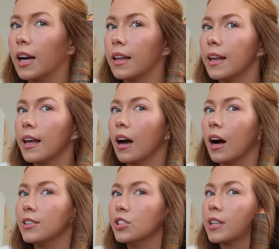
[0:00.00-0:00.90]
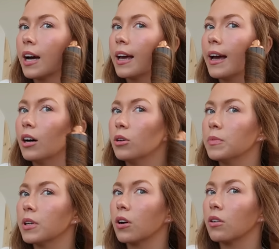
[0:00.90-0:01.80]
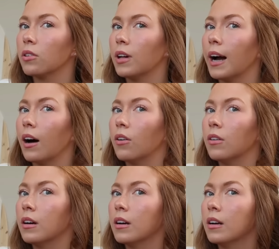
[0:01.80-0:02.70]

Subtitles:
And then I just kind of help the curl out.